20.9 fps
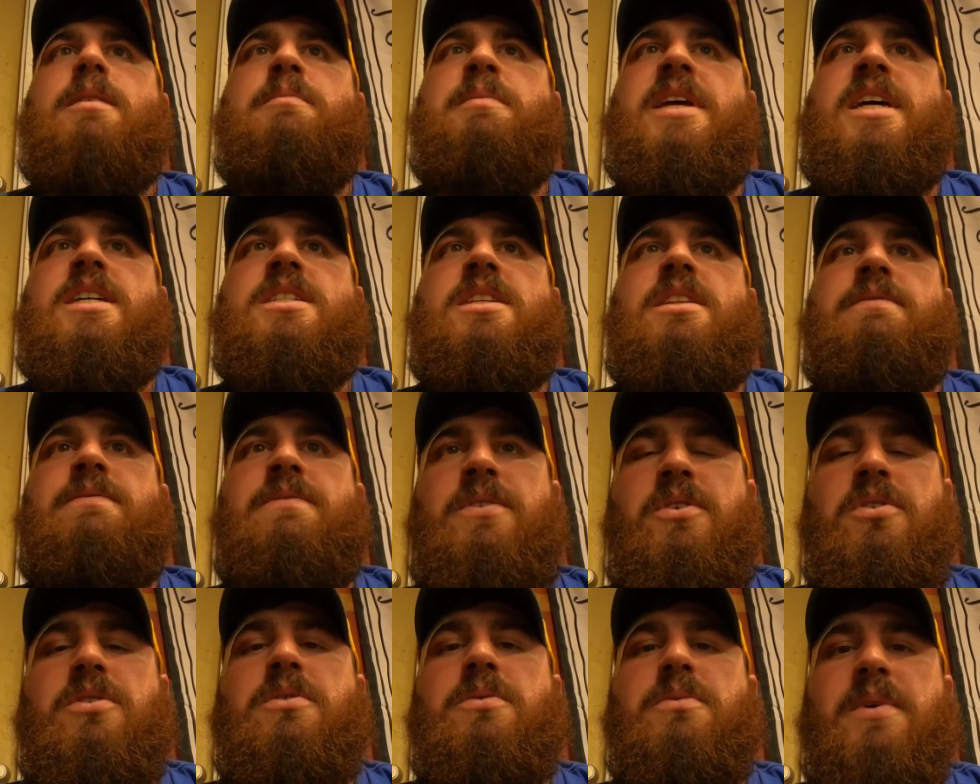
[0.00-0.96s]
because the
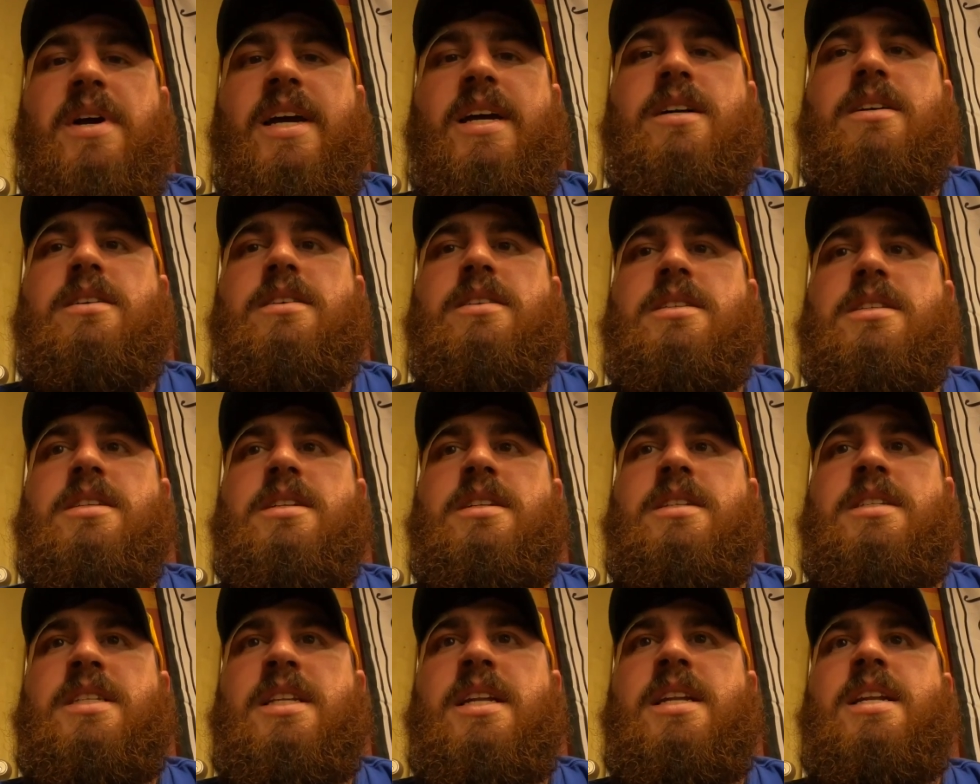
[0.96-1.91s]
fuel rails
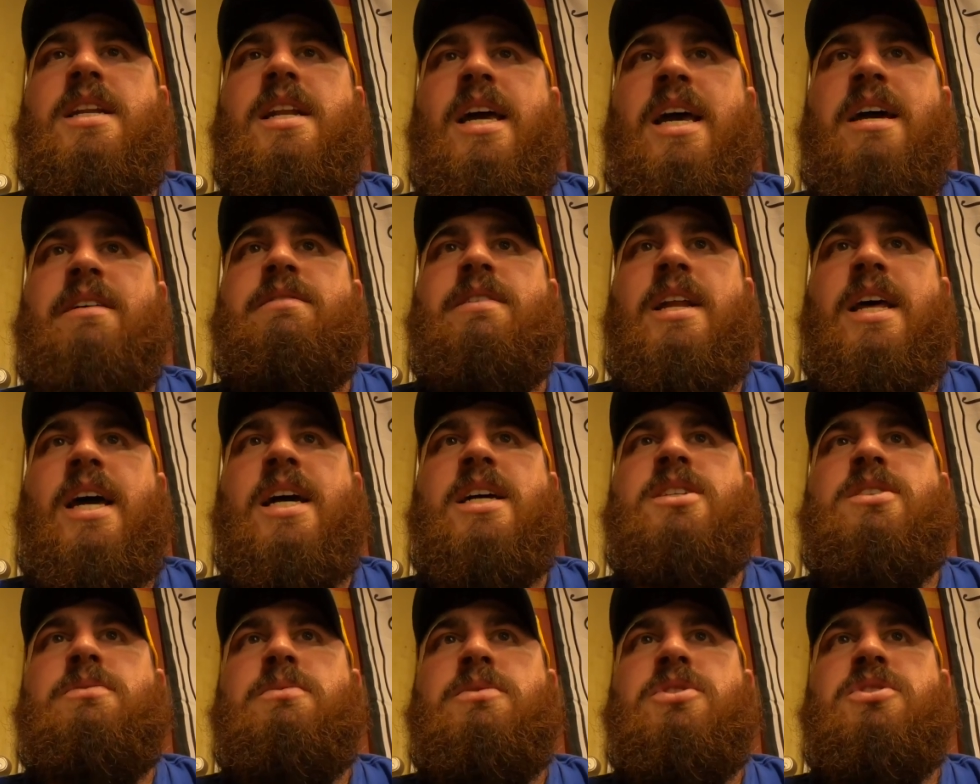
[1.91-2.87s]
didn't have an
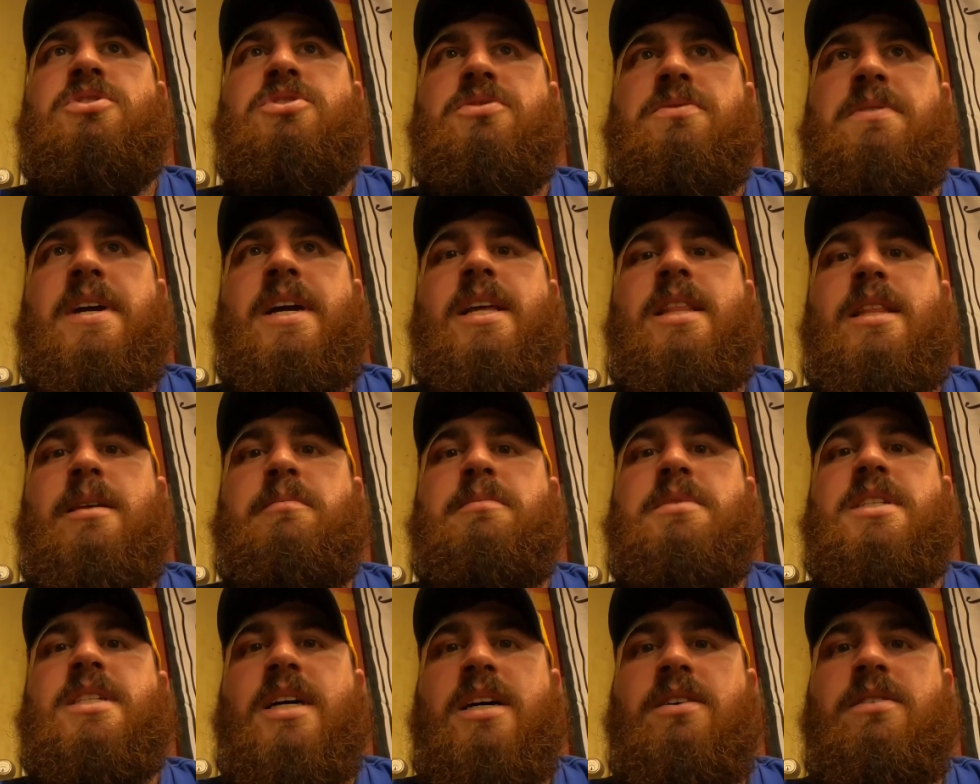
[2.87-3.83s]
actual drain
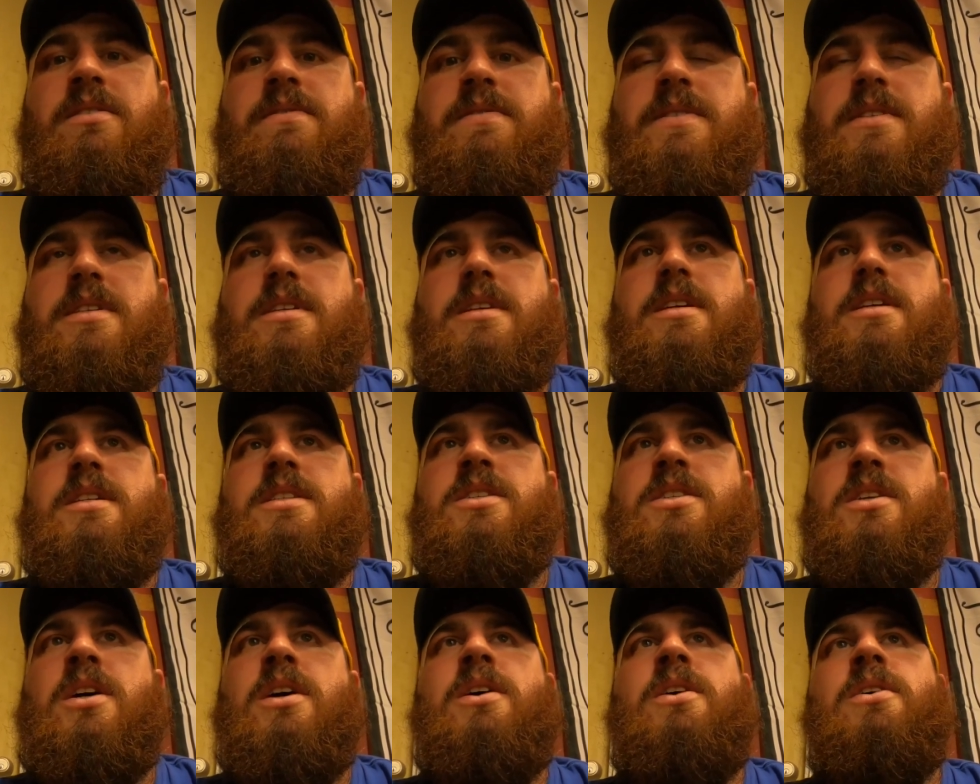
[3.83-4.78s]
themselves,
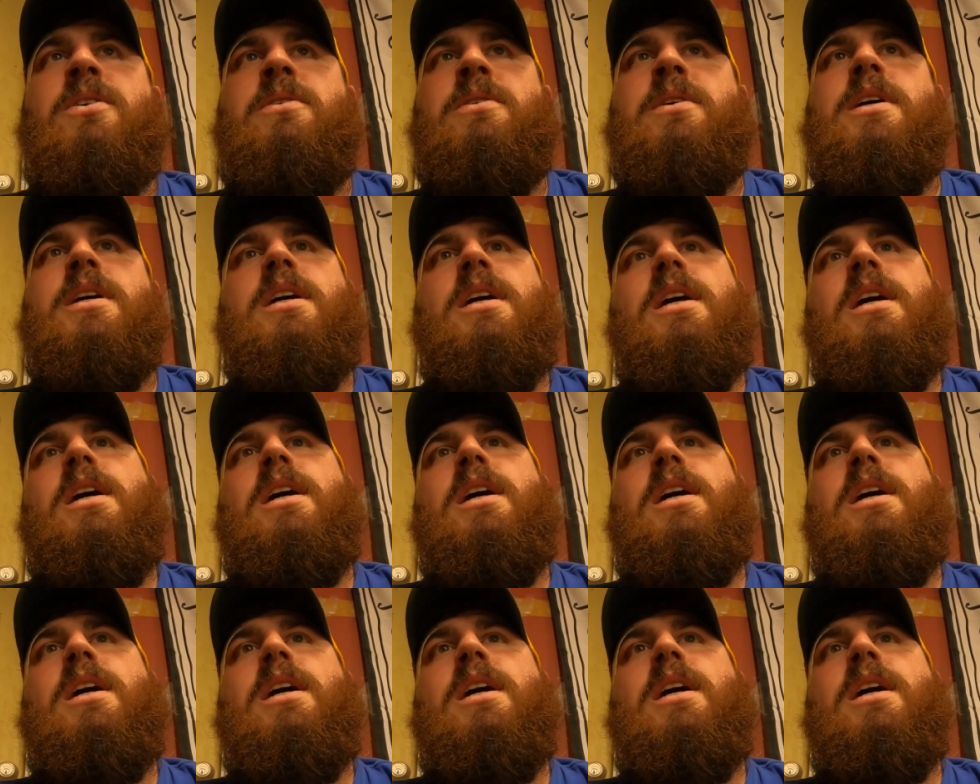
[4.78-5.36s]
so